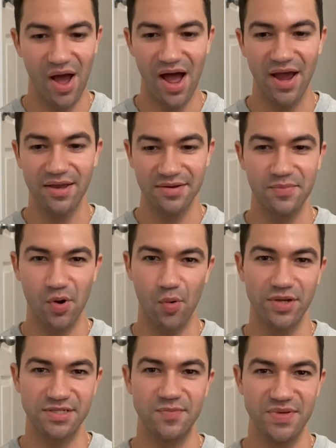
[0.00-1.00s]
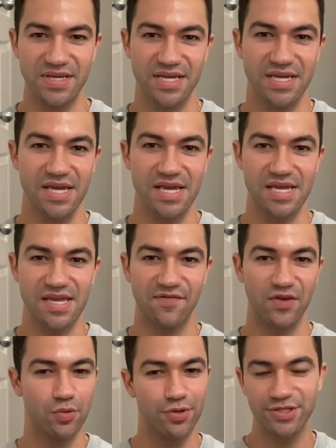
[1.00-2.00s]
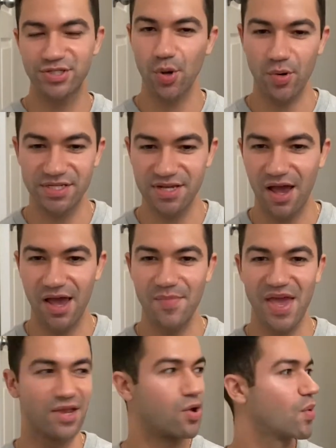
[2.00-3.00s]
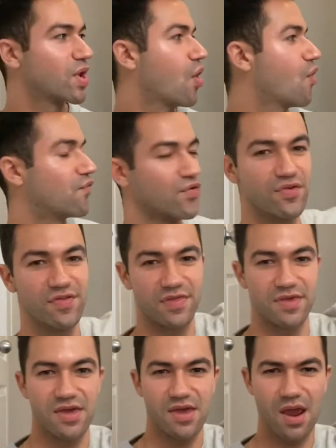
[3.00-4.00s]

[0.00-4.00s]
I am going to be giving you a little story time and going over the